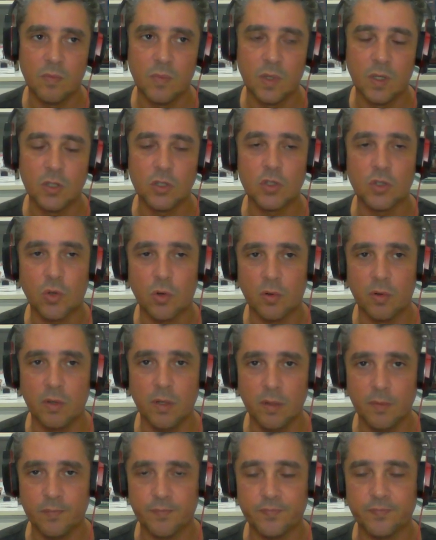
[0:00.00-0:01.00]

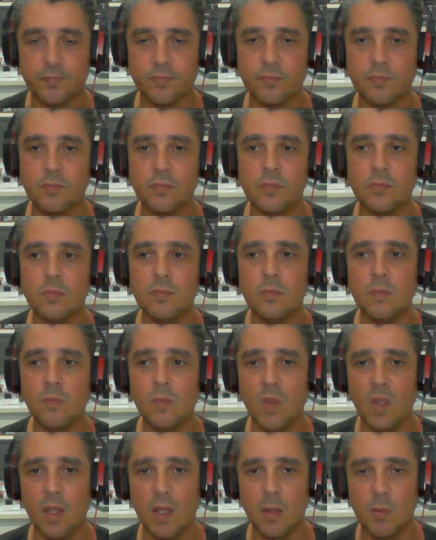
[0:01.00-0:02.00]
story
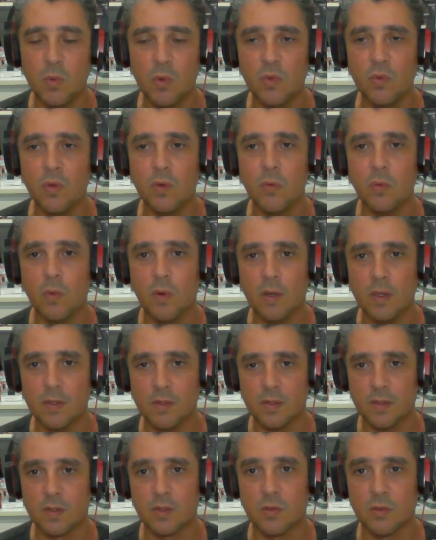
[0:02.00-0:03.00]
in the movie
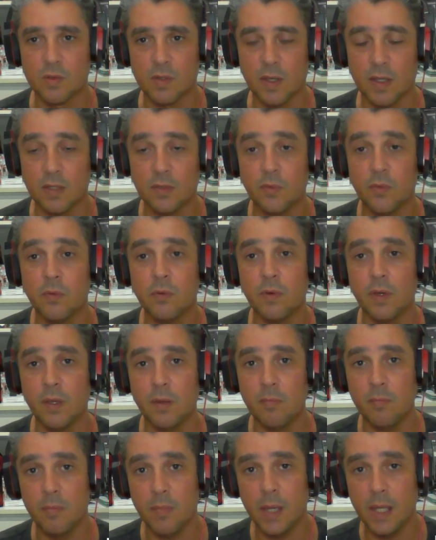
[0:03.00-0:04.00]
was successful
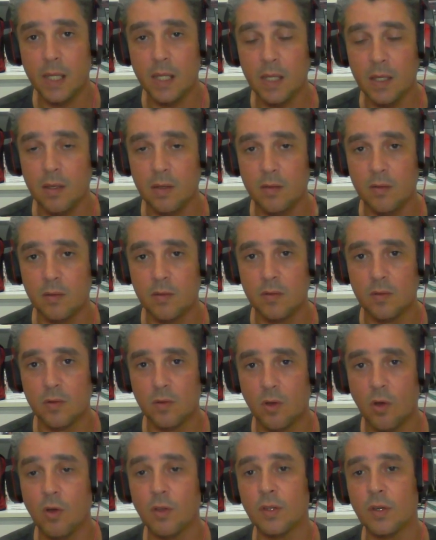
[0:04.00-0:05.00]
in many
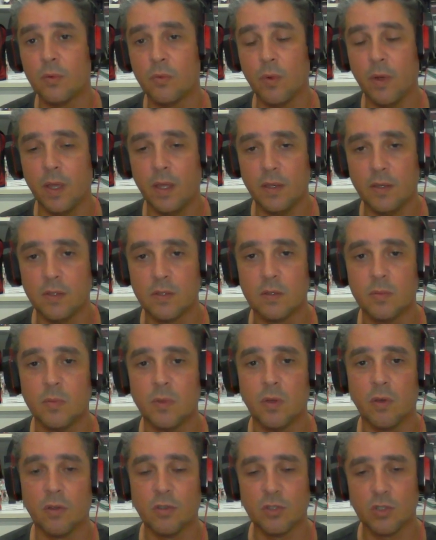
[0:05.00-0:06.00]
other ways
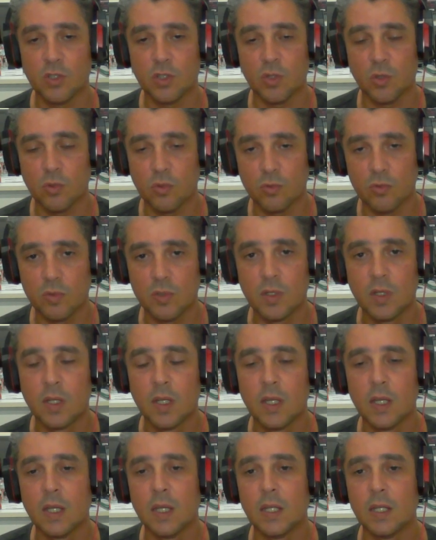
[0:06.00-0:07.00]
because it showed
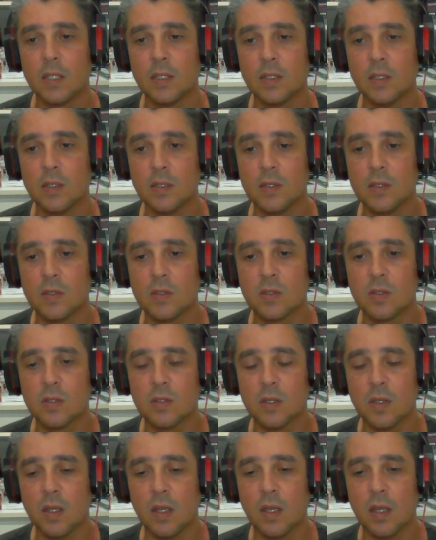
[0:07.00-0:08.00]

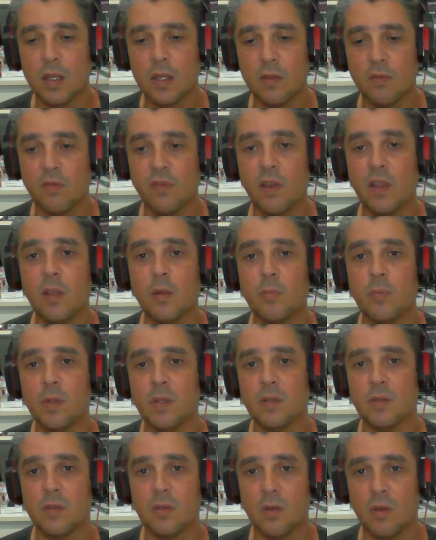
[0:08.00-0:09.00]
this
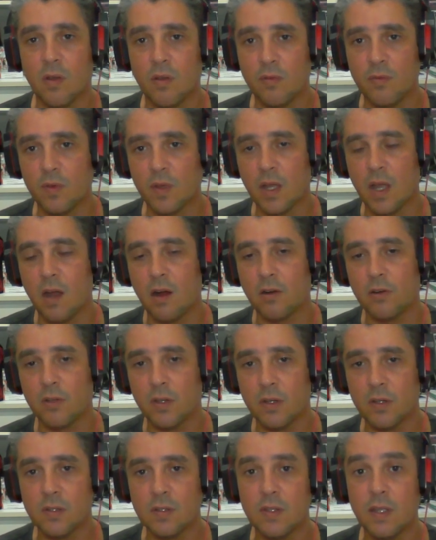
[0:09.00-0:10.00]
development of
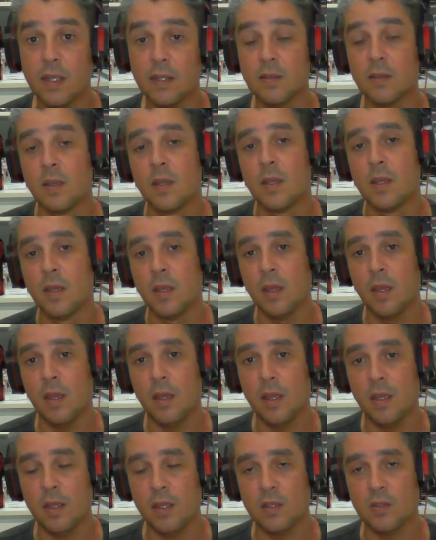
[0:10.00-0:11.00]
characters that,
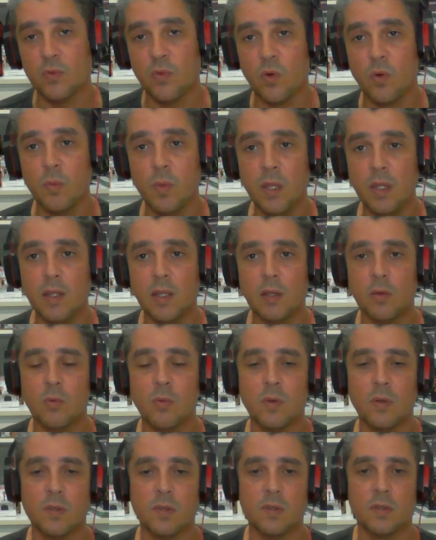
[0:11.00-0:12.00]
as for me, that
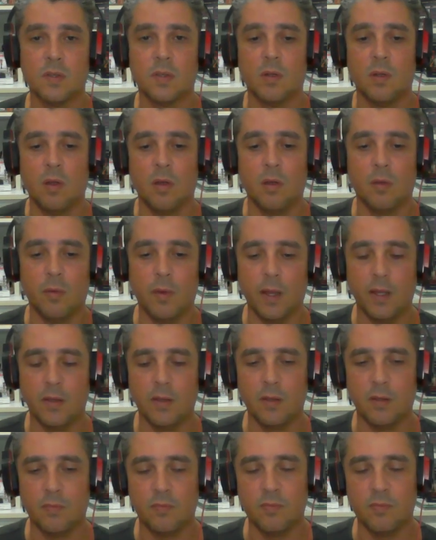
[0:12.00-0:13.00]
was already